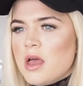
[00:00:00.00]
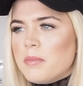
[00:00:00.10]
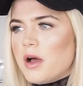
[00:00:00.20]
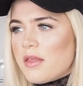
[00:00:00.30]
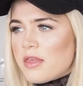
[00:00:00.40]

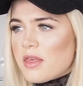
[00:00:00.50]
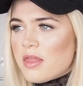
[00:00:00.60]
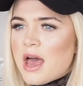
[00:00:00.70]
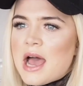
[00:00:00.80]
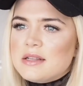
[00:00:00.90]
But other than
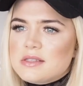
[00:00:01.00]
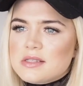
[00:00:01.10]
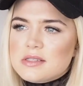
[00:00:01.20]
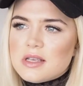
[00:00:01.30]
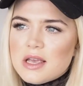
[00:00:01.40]

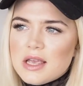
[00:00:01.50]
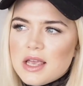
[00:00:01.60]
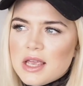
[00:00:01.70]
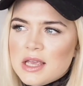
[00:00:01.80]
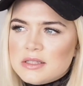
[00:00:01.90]
that,
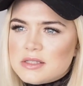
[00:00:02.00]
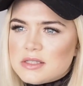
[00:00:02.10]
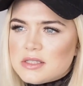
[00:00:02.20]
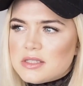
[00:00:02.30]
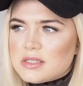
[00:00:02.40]

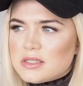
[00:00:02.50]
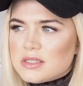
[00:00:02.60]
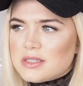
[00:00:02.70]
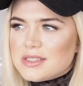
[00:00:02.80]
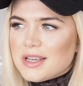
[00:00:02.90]
it's
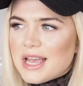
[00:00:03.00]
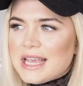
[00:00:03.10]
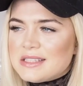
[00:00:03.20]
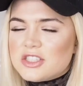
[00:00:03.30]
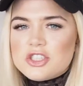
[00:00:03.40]

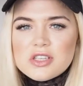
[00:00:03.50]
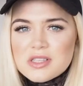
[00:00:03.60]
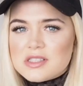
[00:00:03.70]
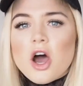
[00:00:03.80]
just as